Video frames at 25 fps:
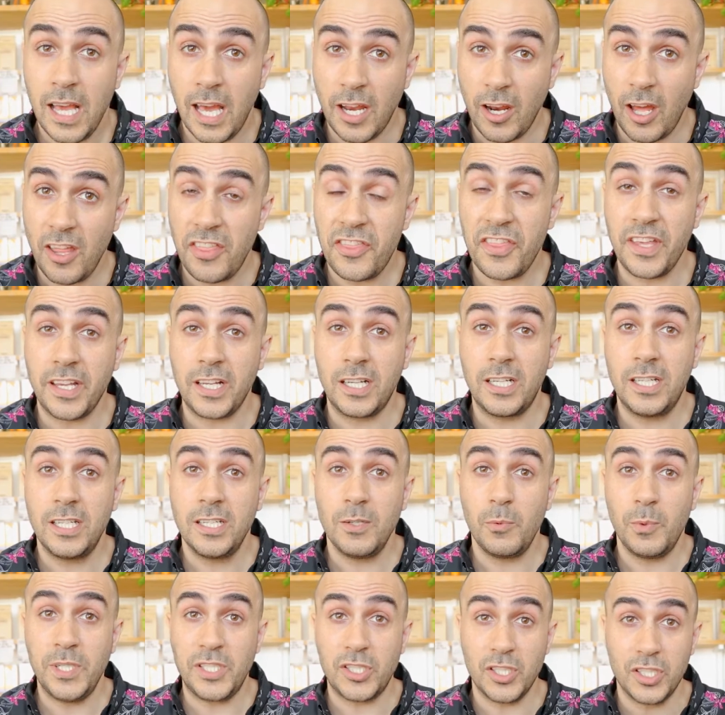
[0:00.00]
And I think
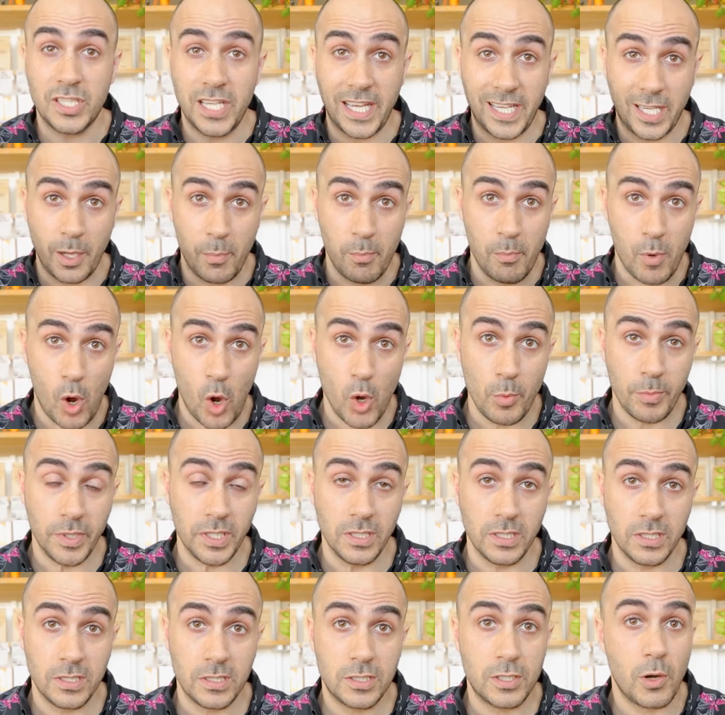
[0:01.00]
we should take a
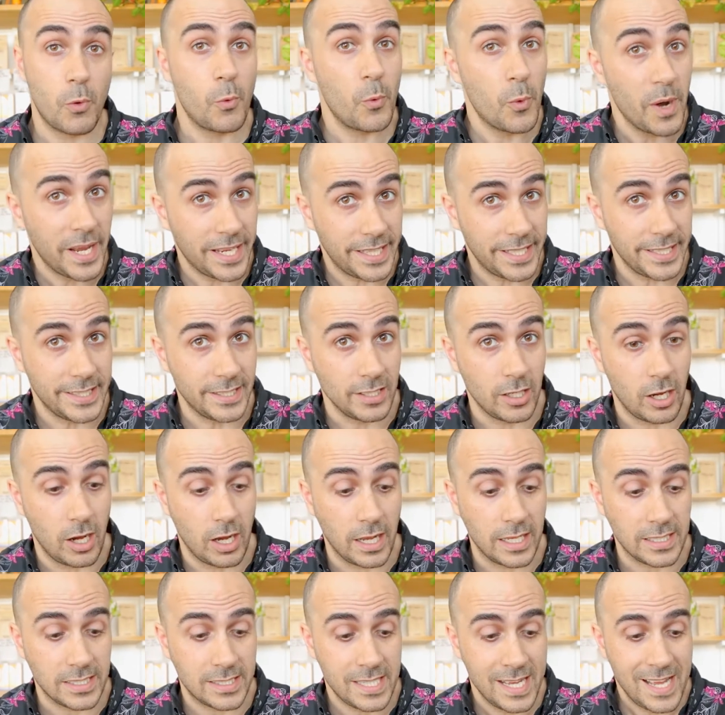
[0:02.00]
moment to
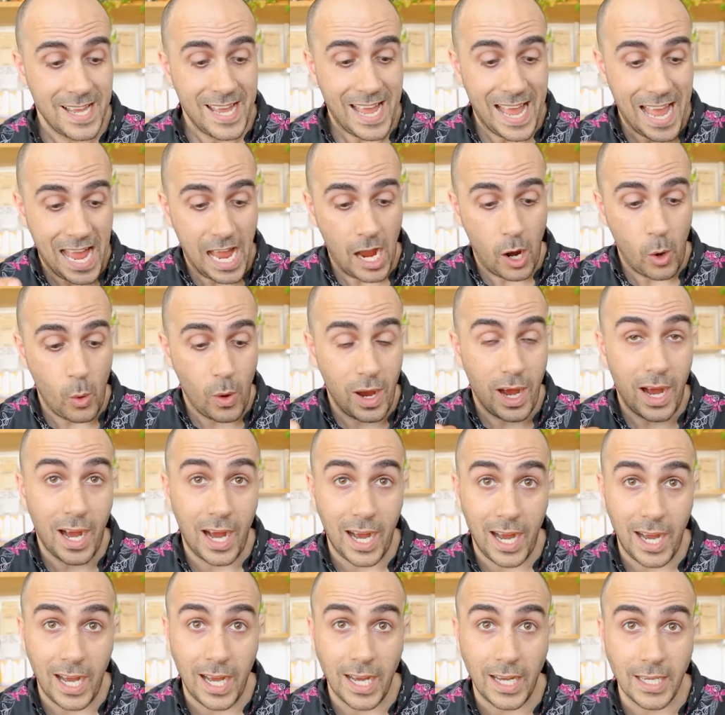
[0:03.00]
recognize how
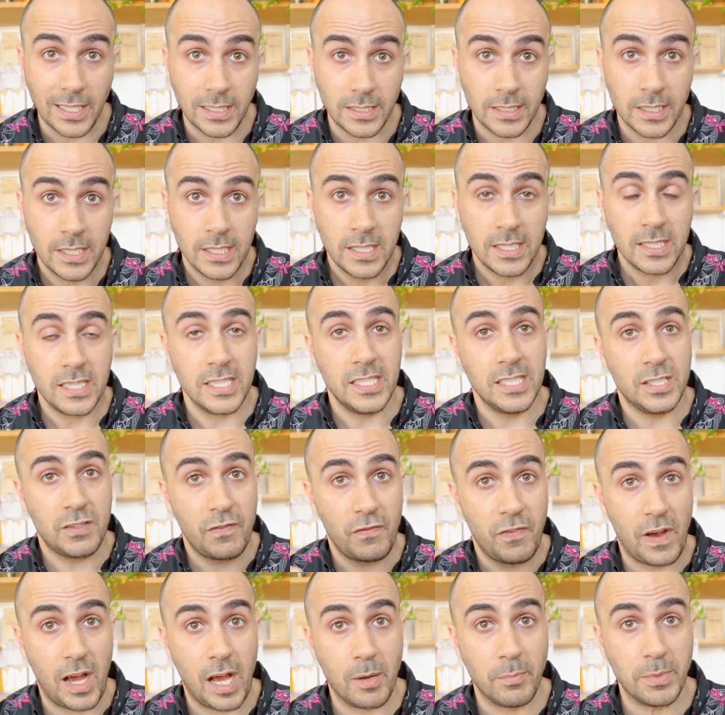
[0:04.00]
hard these
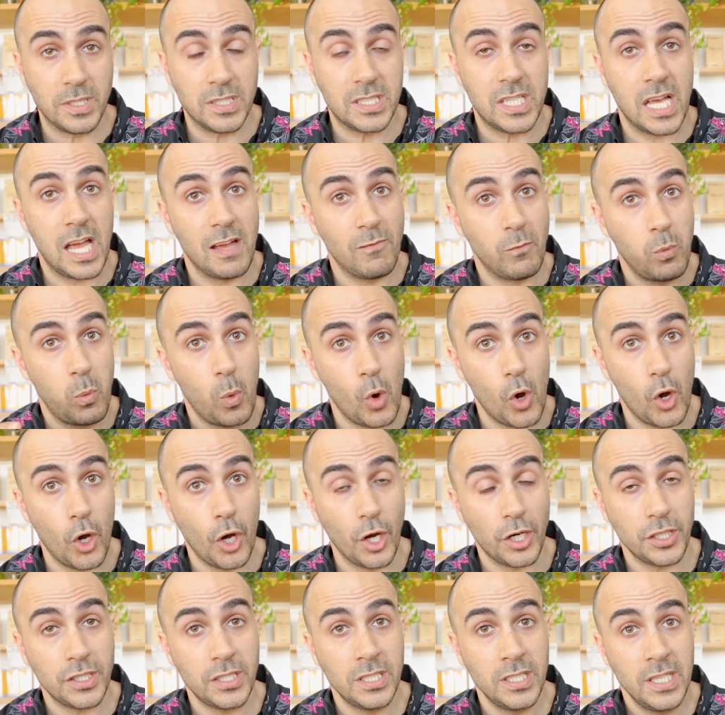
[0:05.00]
farmers have
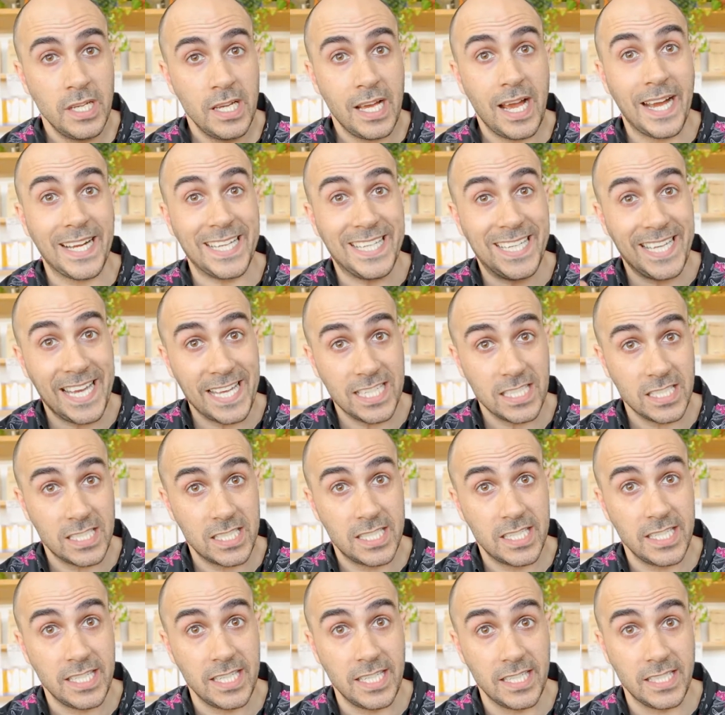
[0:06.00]
worked
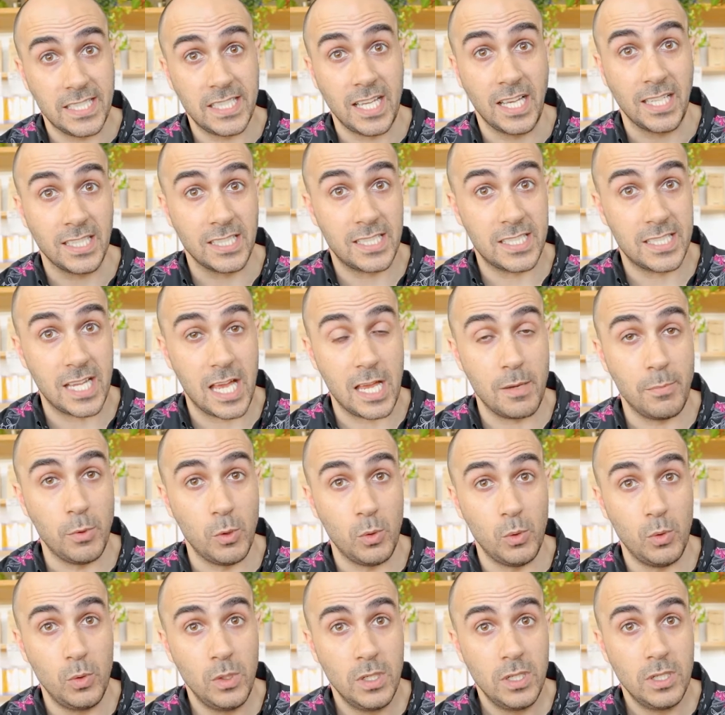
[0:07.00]
against its
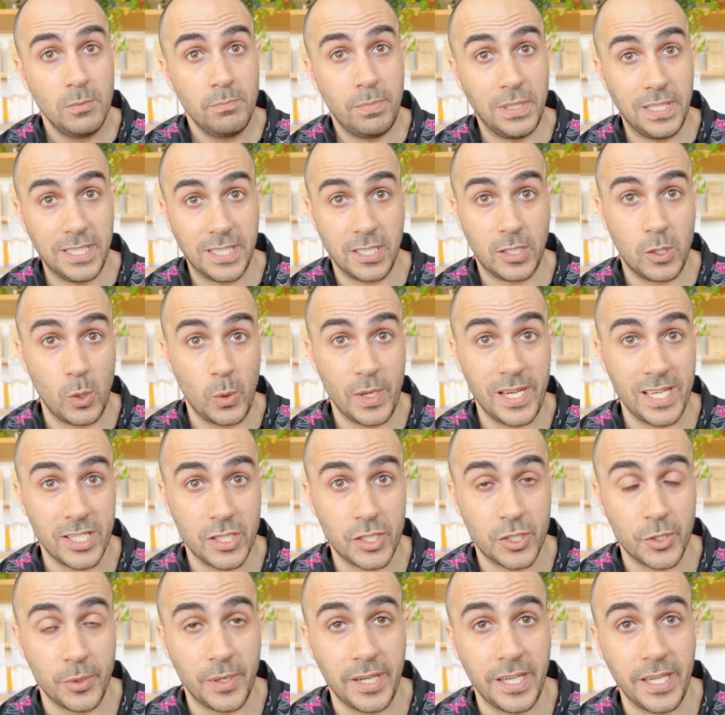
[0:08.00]
unstable political
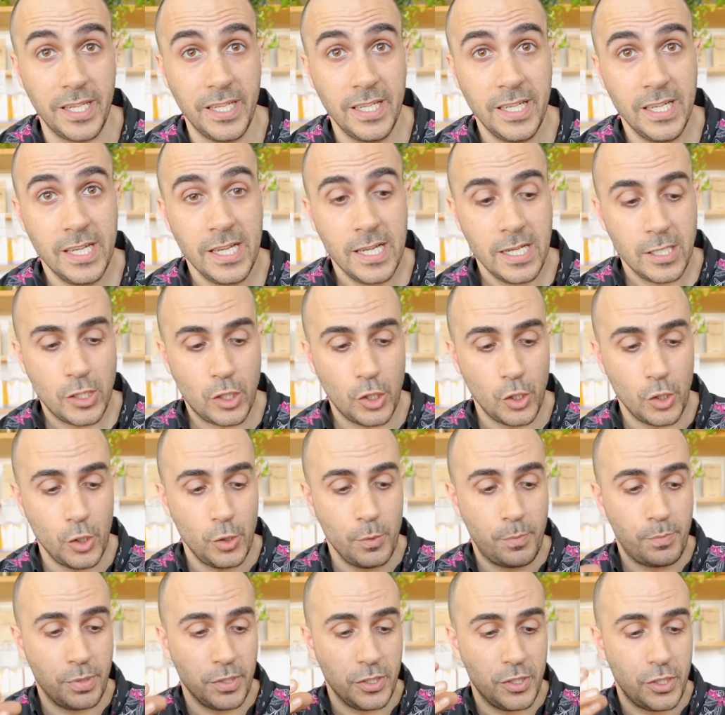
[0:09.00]
history
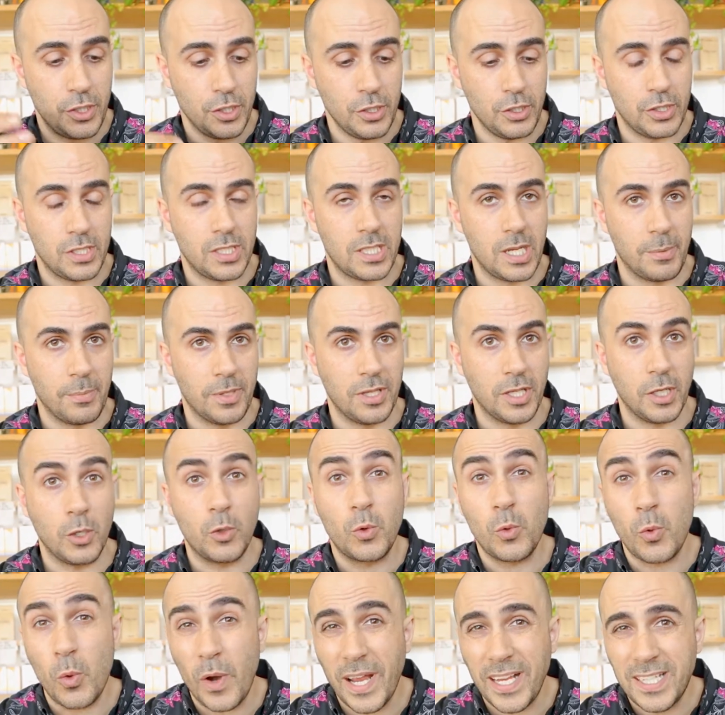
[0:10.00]
to produce some of the
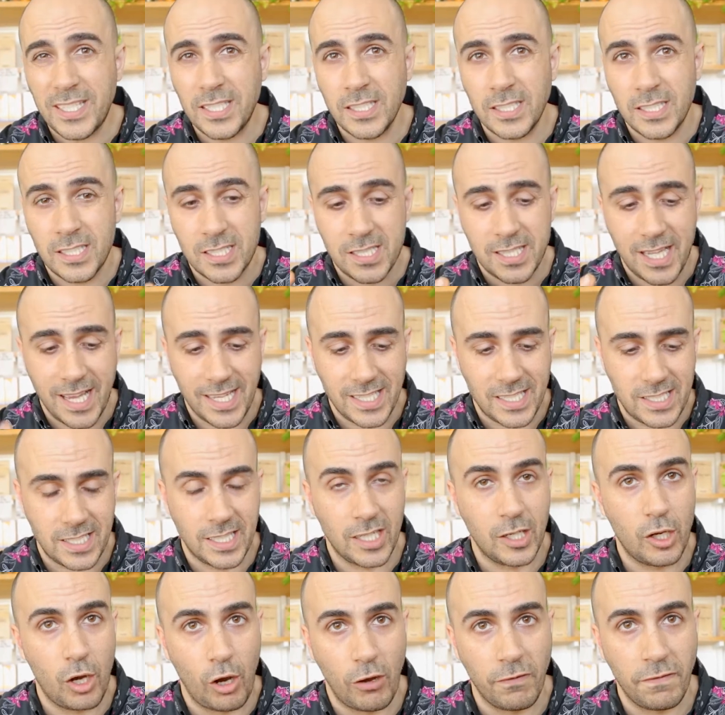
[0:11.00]
greatest
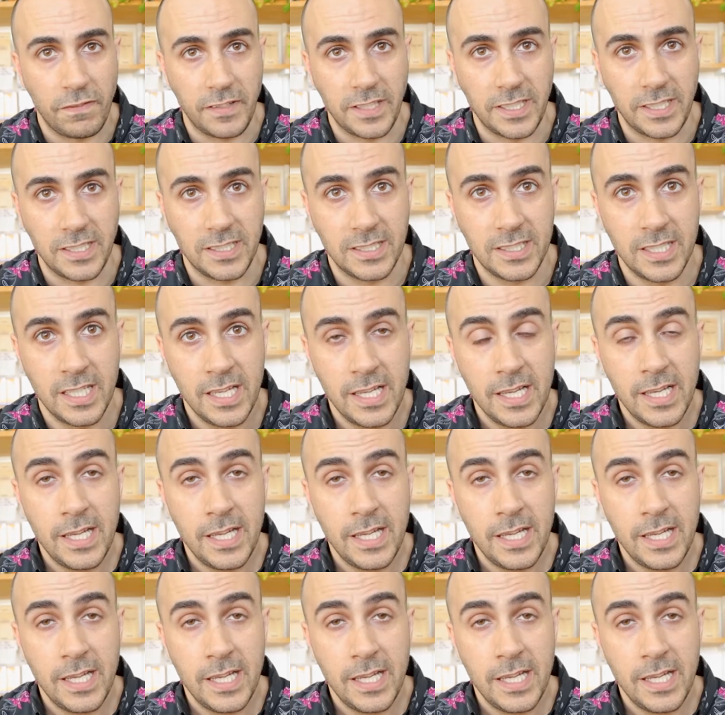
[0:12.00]
tasting coffees.